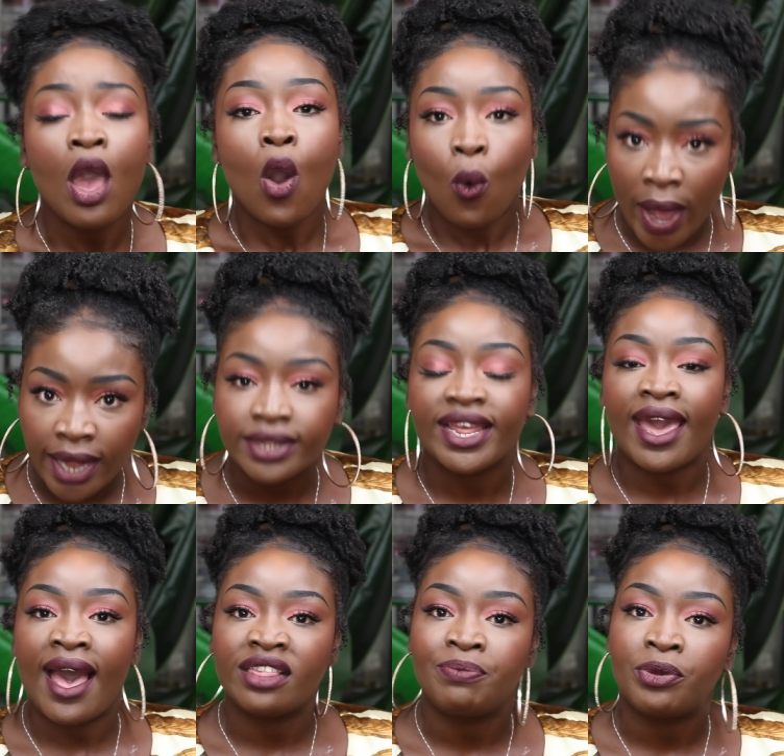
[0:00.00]
Well, there
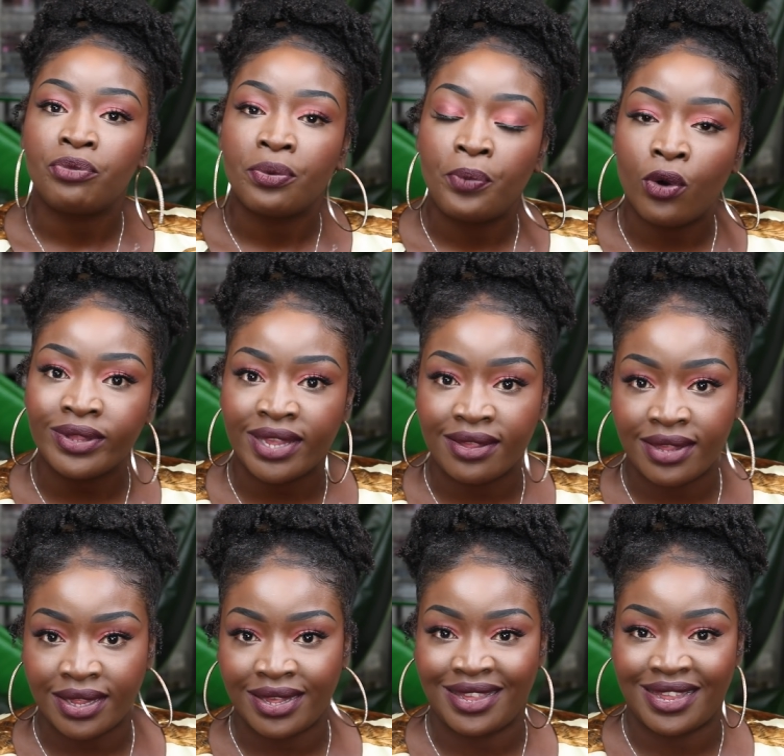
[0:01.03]
has been reports and
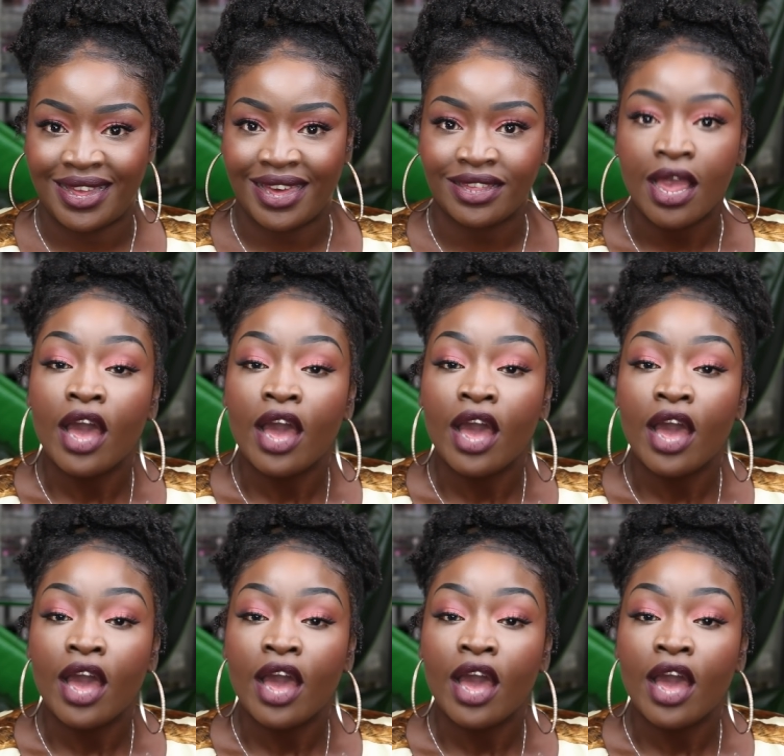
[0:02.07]
statistics